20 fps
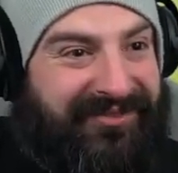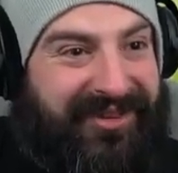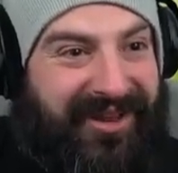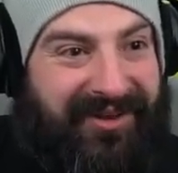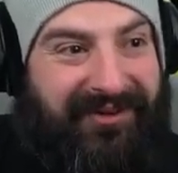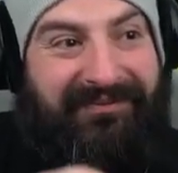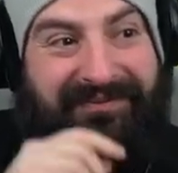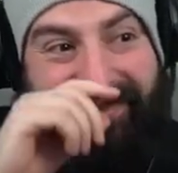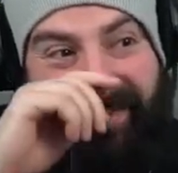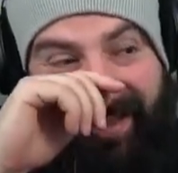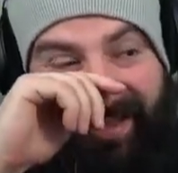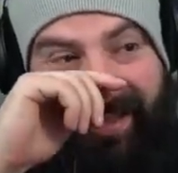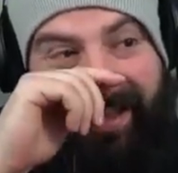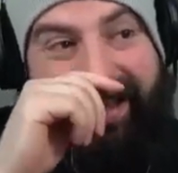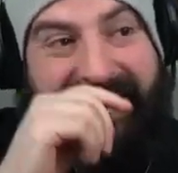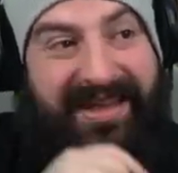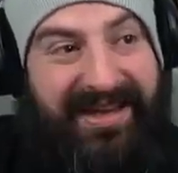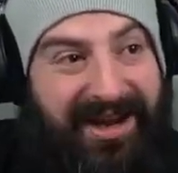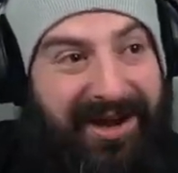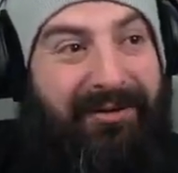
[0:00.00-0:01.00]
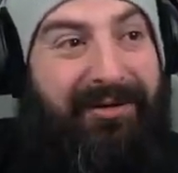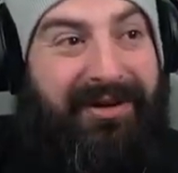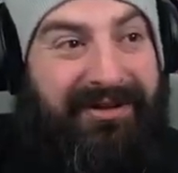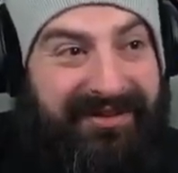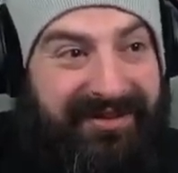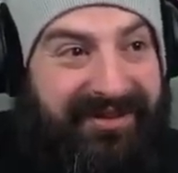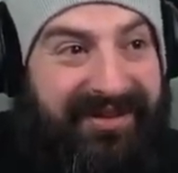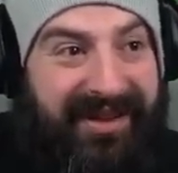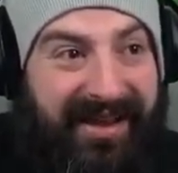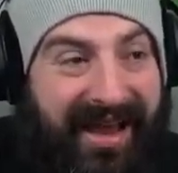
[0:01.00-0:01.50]
So, you know
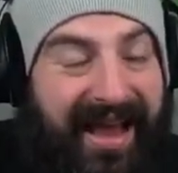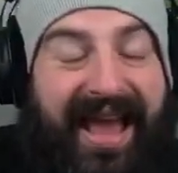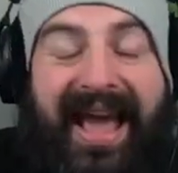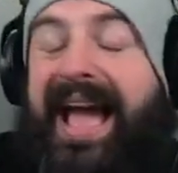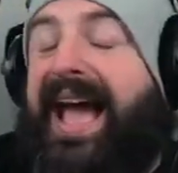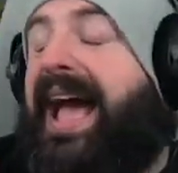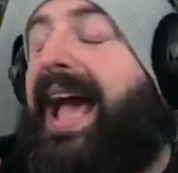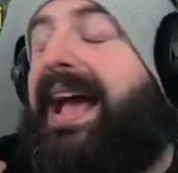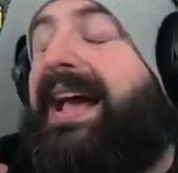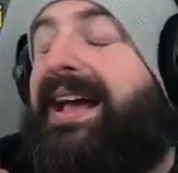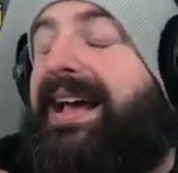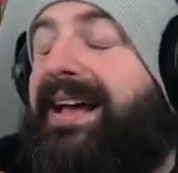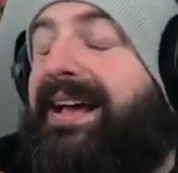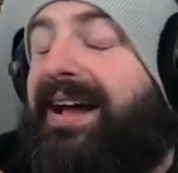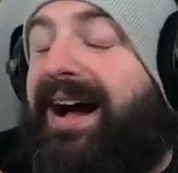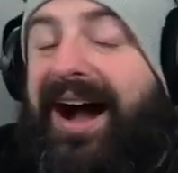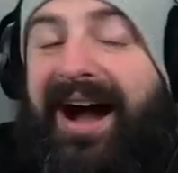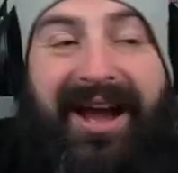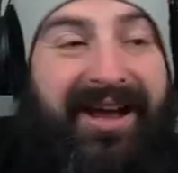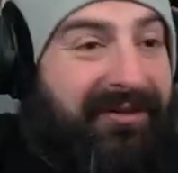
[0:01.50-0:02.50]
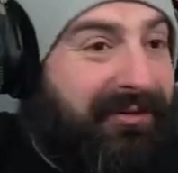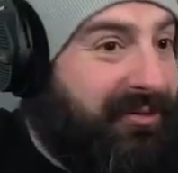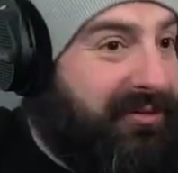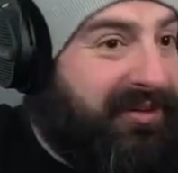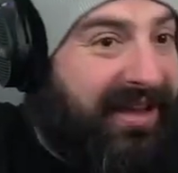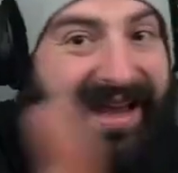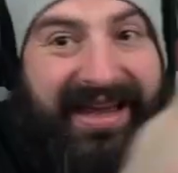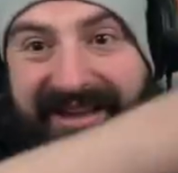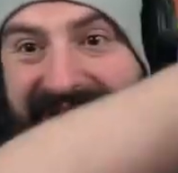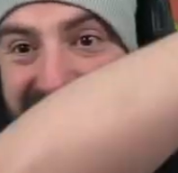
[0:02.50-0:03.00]
what? I will
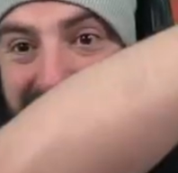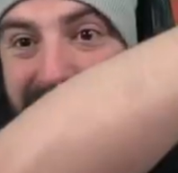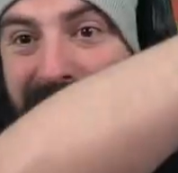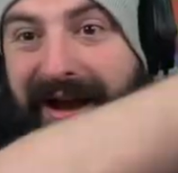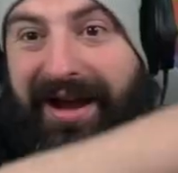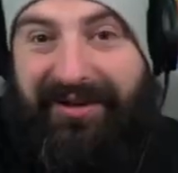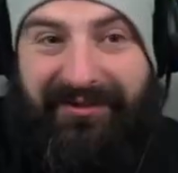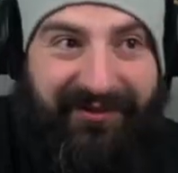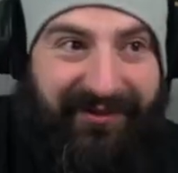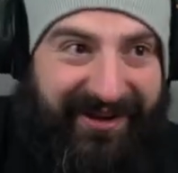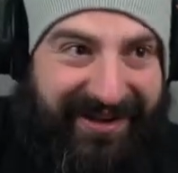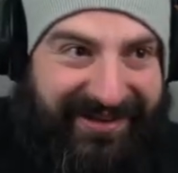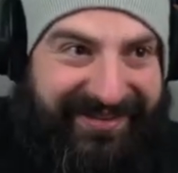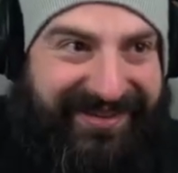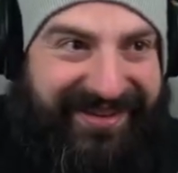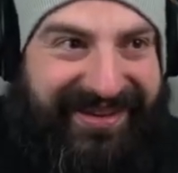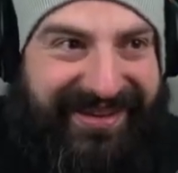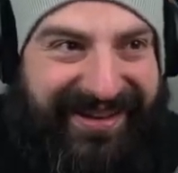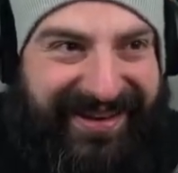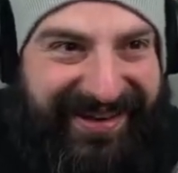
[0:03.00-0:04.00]
take your word for it.